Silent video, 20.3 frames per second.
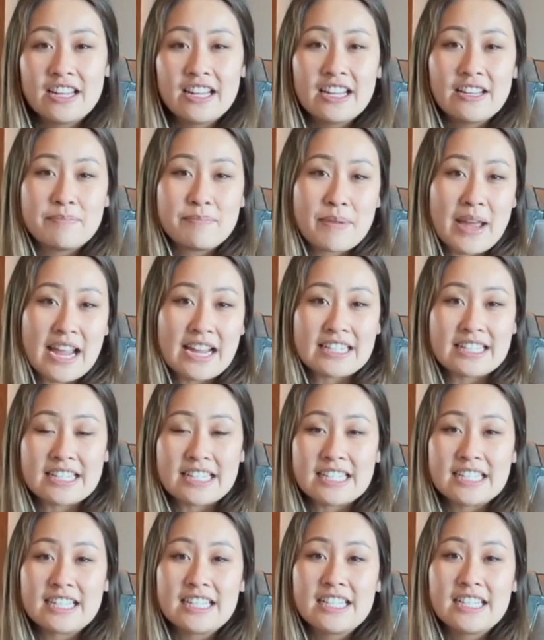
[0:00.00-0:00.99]
made
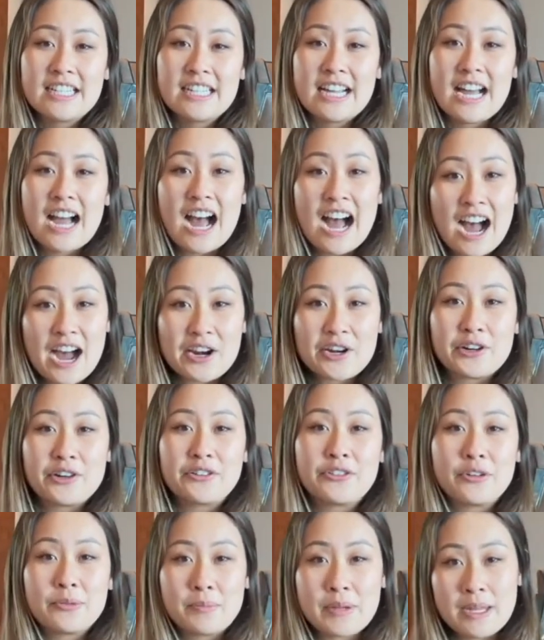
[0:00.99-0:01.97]
it harder
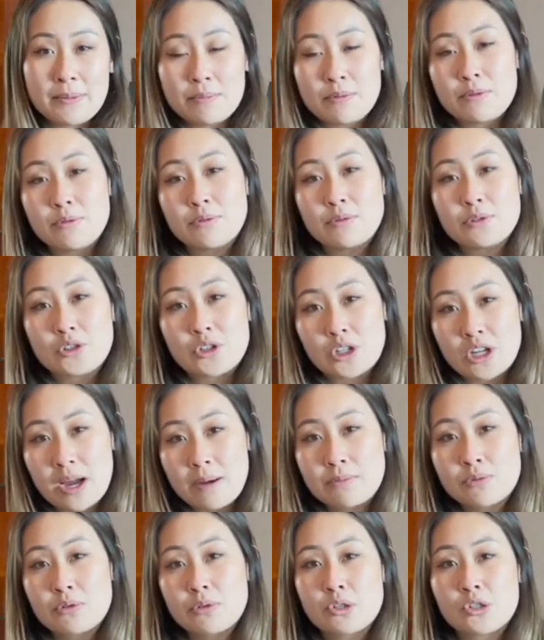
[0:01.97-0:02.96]
for people to come
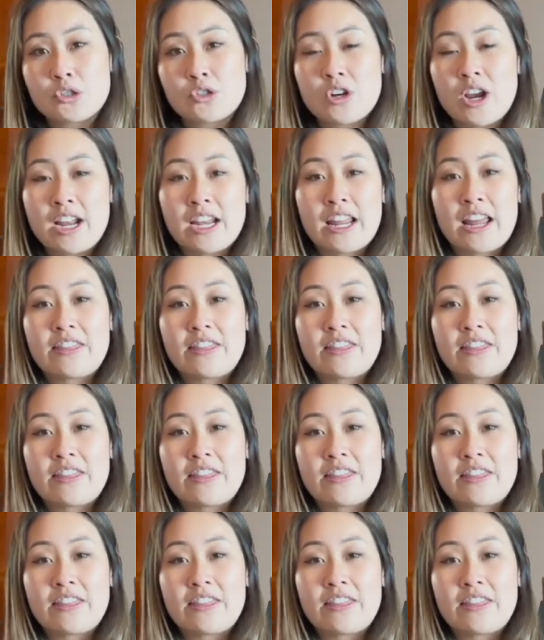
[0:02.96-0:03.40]
to Australia.